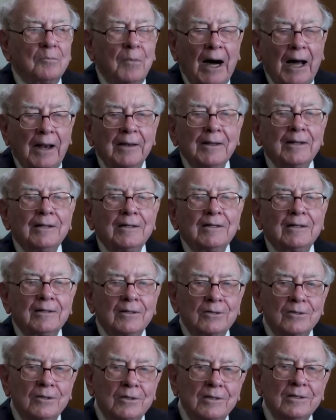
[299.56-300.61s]
But
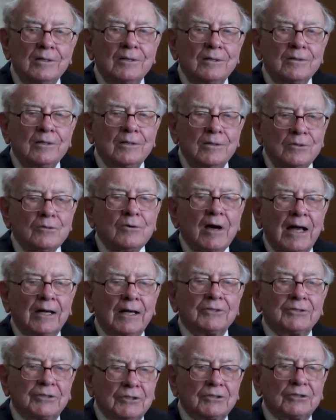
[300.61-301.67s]
you had a
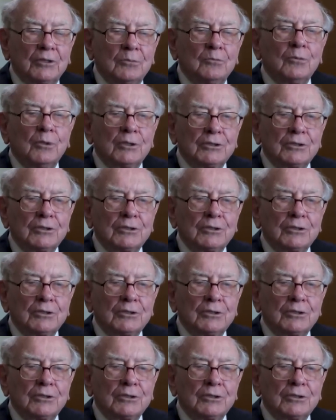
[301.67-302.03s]
system